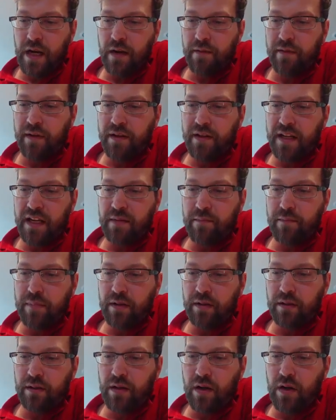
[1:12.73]
Everything
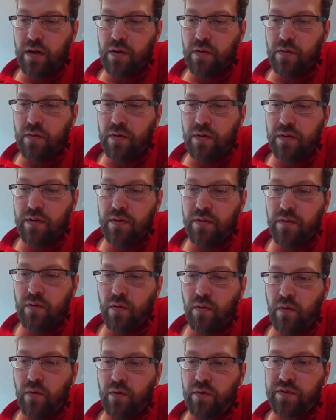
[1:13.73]
below
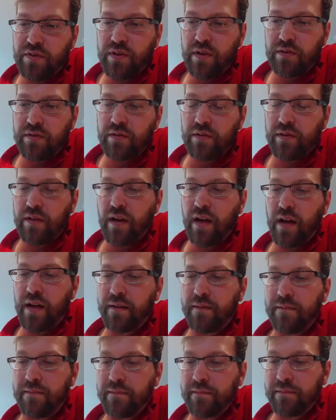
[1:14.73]
the horizontal
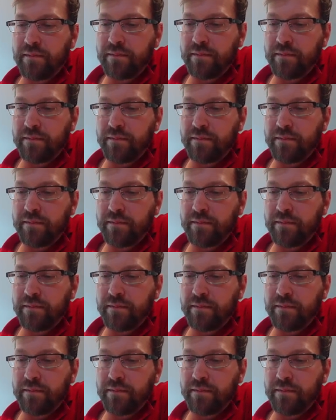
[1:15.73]
line